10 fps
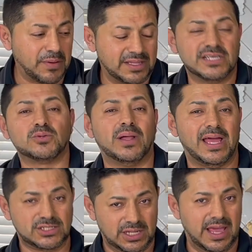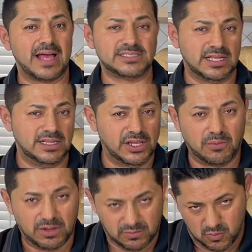but this one actually has a little
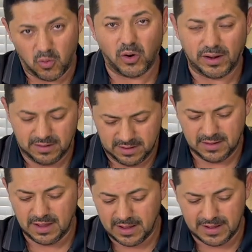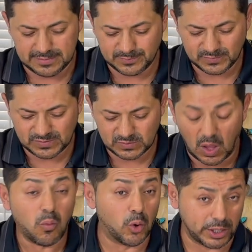bit more
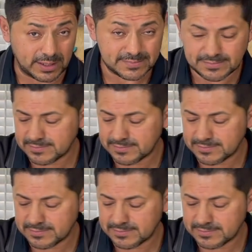work.